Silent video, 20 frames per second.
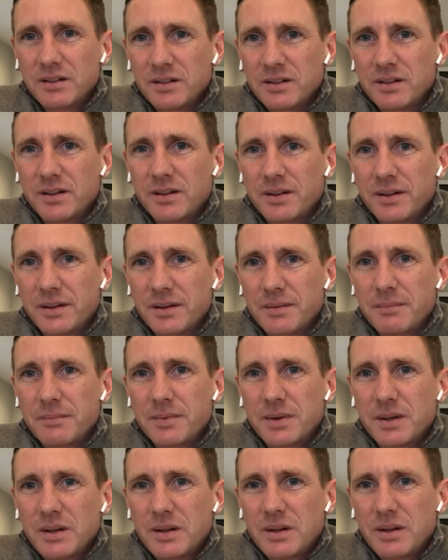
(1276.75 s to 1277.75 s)

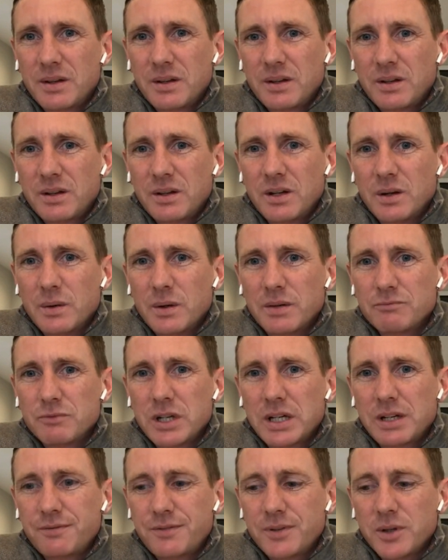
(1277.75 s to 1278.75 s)
You know, I
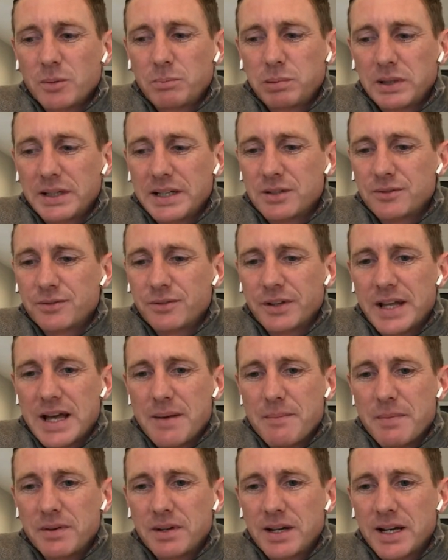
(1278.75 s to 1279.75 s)
really feel pleased for
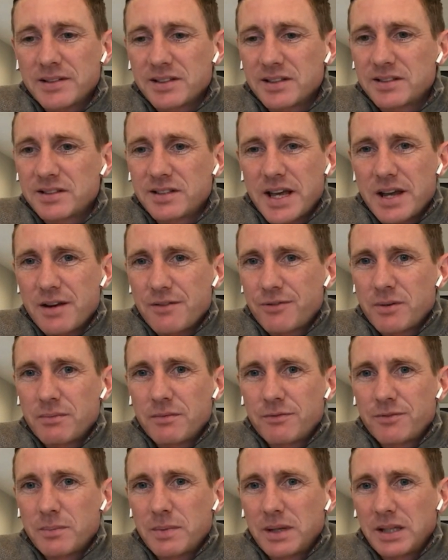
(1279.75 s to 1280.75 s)
them. And as I say,
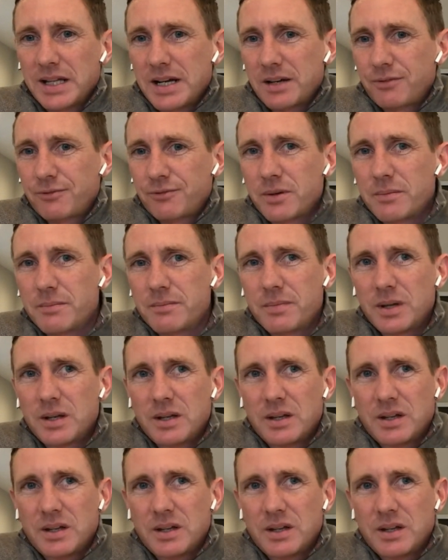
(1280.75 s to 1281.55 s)
from a lad from